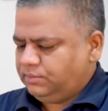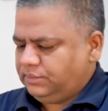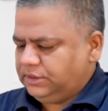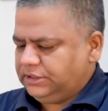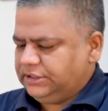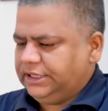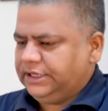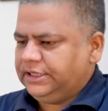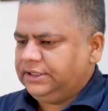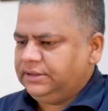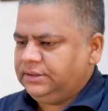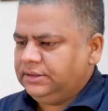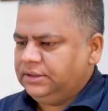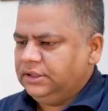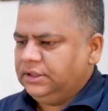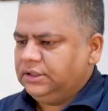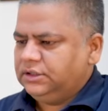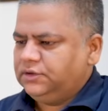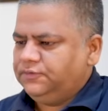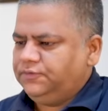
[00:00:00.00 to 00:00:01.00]
But then
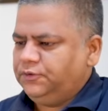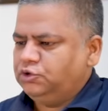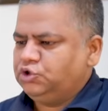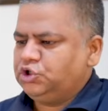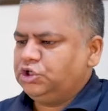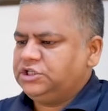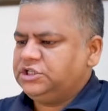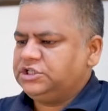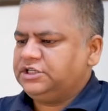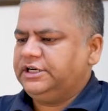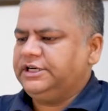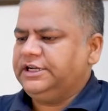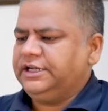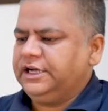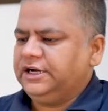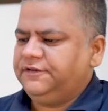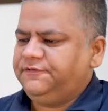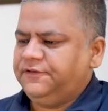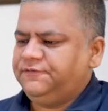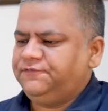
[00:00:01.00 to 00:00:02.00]
the future is trading
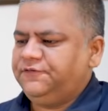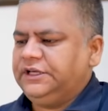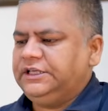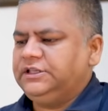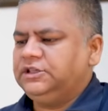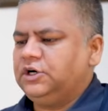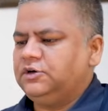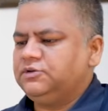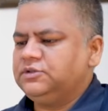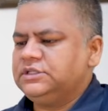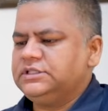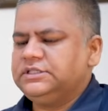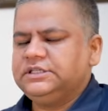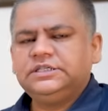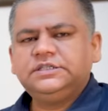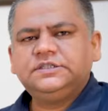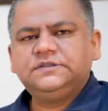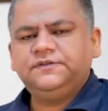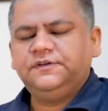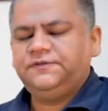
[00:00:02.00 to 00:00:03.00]
at
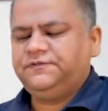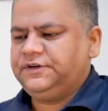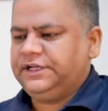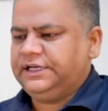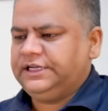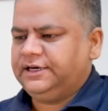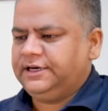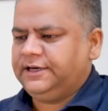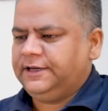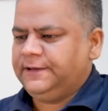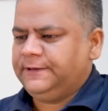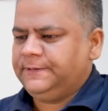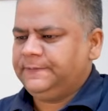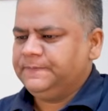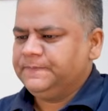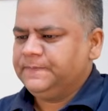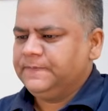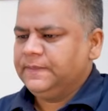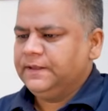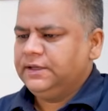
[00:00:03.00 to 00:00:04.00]
15,659.